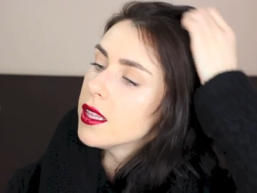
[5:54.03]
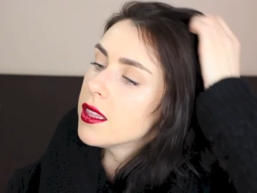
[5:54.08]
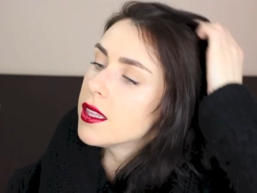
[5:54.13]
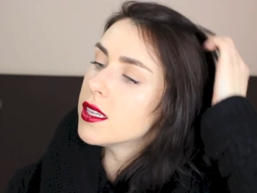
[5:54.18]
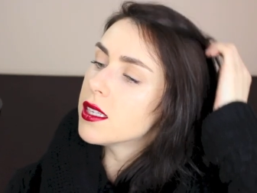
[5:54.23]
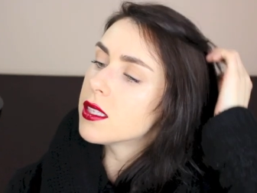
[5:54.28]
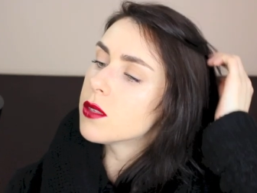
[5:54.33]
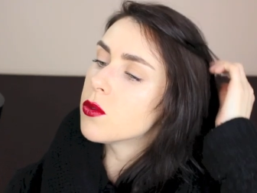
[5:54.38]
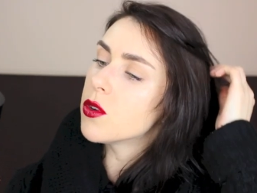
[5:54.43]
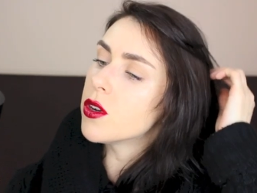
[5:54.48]

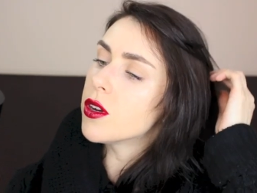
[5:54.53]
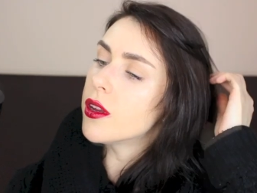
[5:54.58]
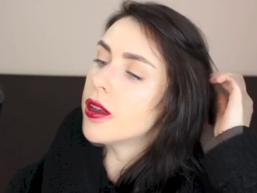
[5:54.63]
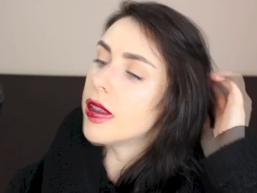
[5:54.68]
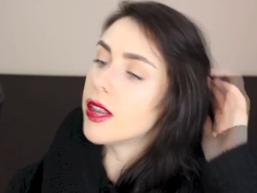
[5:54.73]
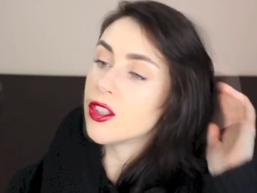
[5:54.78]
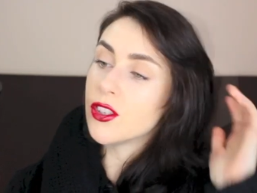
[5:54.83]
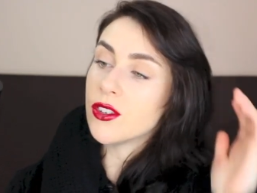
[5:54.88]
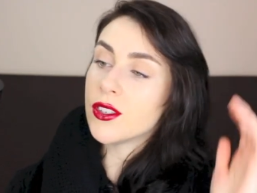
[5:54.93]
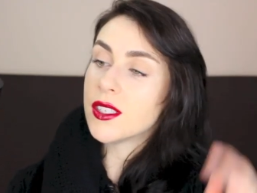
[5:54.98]
This one,
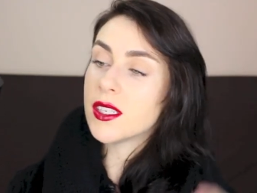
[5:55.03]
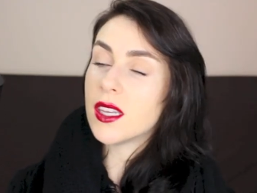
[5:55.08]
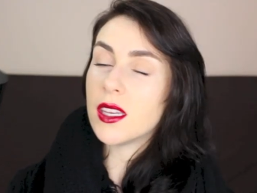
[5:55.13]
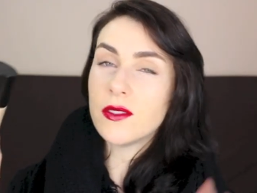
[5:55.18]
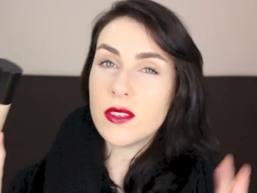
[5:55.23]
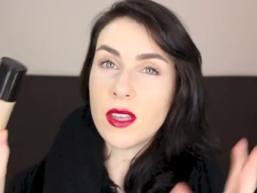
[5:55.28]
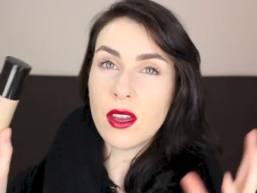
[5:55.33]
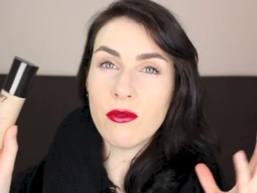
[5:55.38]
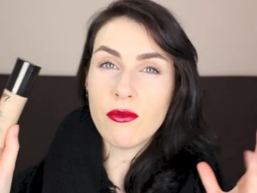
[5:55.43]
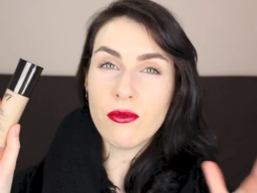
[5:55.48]
it just
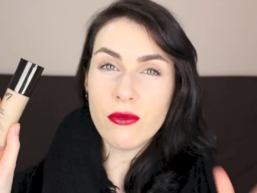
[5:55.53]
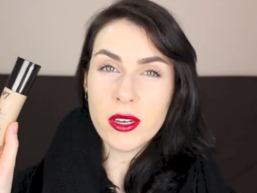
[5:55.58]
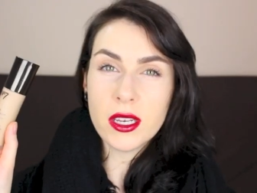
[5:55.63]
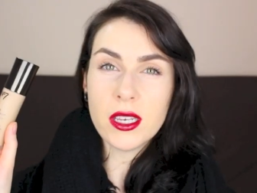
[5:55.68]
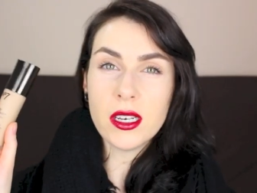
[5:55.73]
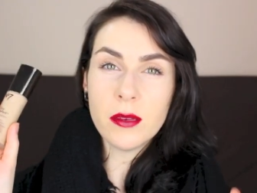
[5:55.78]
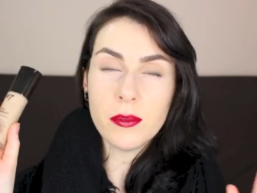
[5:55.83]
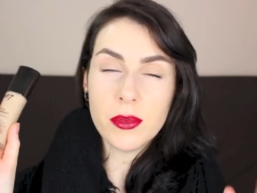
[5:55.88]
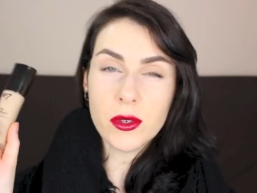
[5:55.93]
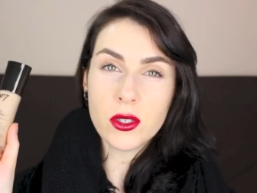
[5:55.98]
gives a
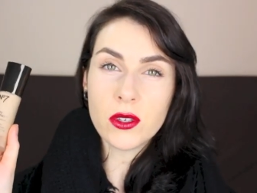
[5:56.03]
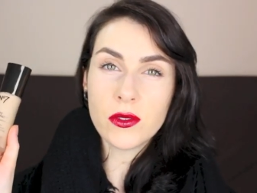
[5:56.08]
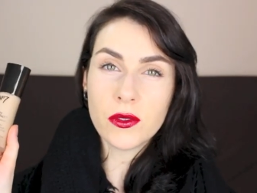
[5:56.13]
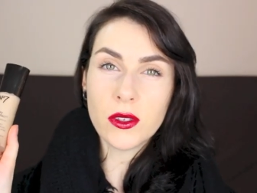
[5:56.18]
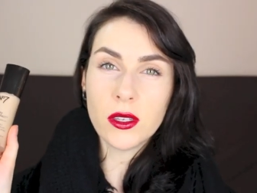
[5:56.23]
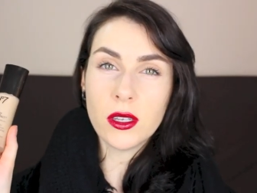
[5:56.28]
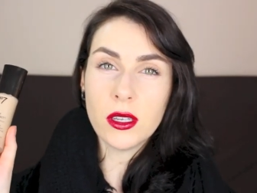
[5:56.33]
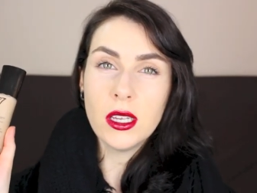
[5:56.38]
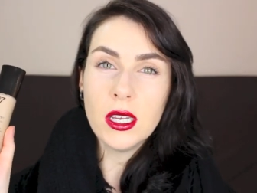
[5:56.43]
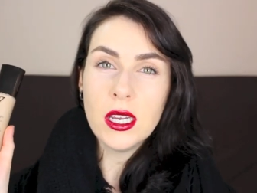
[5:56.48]
really
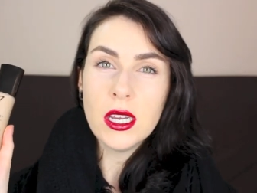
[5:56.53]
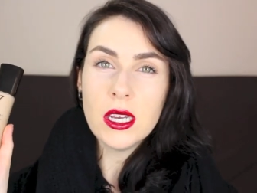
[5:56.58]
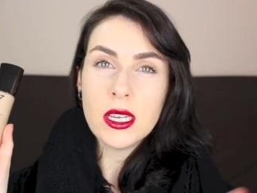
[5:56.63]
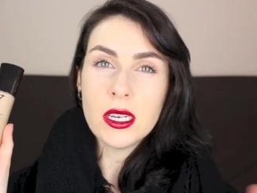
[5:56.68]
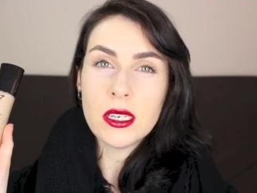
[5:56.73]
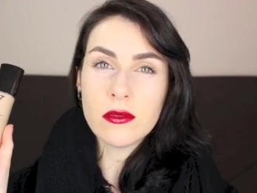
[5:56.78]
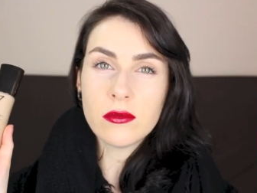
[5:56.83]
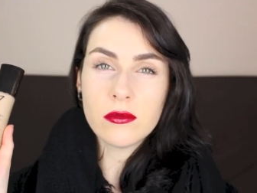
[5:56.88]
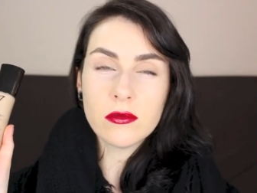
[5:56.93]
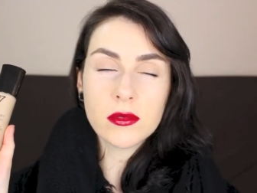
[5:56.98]
beautiful
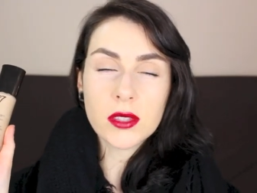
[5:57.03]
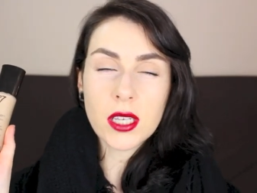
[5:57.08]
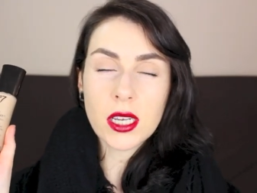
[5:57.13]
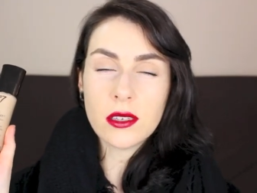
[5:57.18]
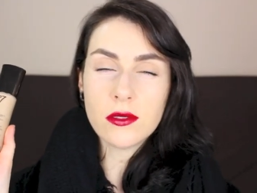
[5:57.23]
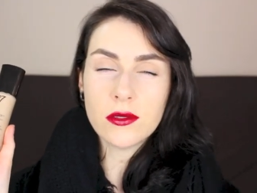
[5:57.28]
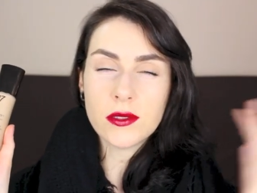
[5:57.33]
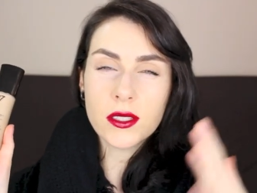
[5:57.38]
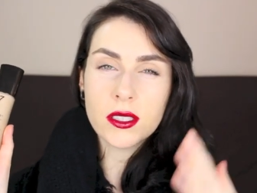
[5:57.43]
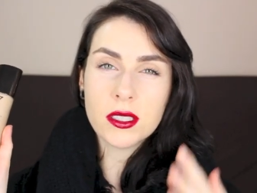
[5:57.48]

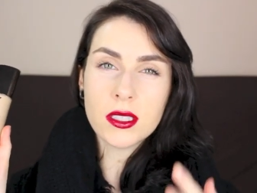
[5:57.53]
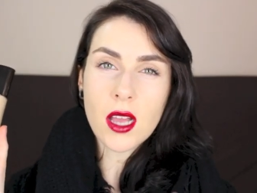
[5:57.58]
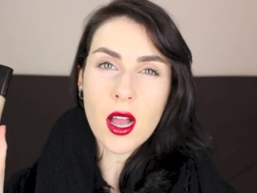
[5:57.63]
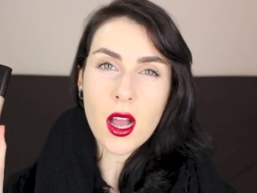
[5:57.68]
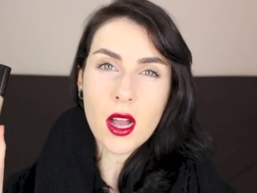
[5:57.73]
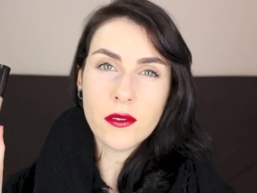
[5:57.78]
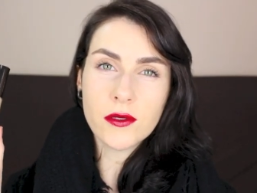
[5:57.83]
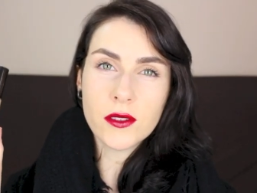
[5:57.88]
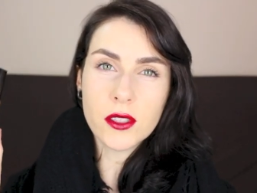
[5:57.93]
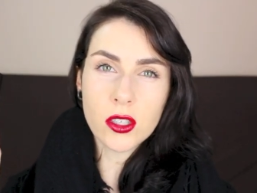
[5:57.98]
kind of
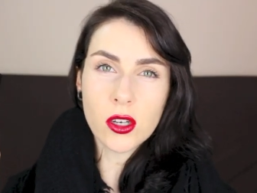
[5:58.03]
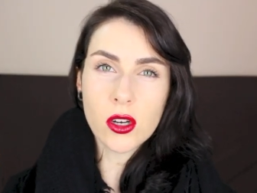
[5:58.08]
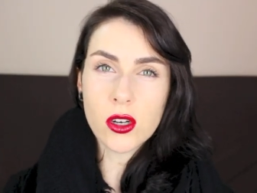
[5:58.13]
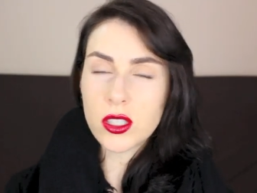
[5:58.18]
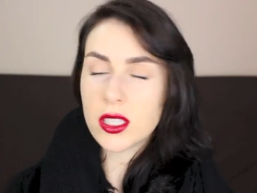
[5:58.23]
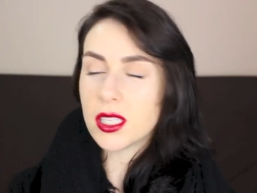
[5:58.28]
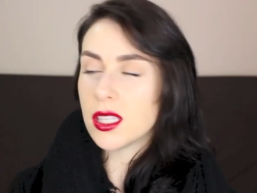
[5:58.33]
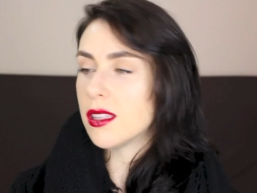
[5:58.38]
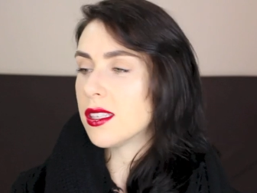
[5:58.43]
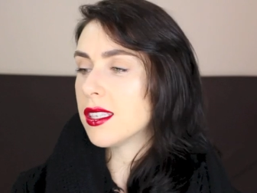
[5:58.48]
soft
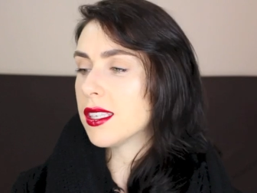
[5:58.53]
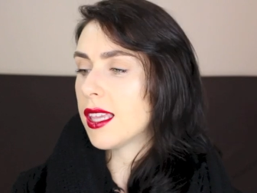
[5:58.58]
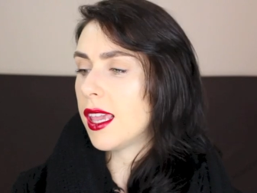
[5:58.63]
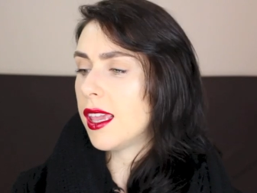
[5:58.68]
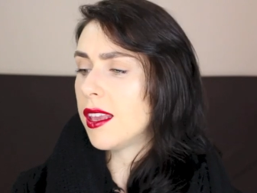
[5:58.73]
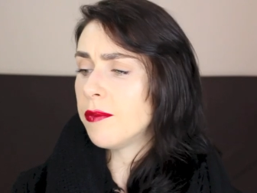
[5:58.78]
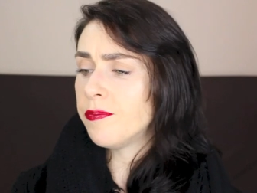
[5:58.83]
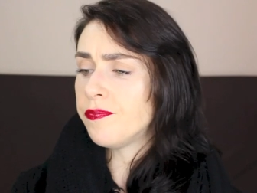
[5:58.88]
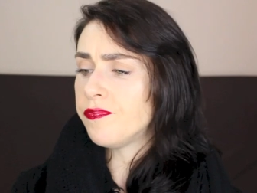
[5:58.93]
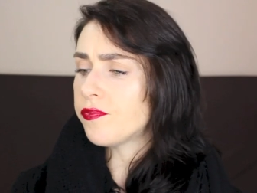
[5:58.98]
look to the
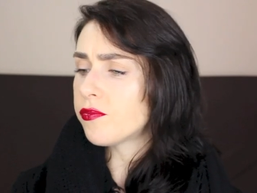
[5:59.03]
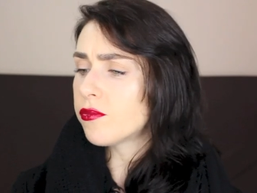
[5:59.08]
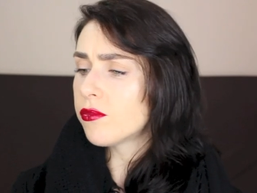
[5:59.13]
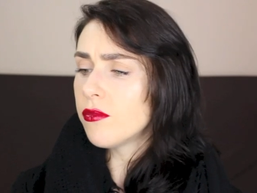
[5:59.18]
skin.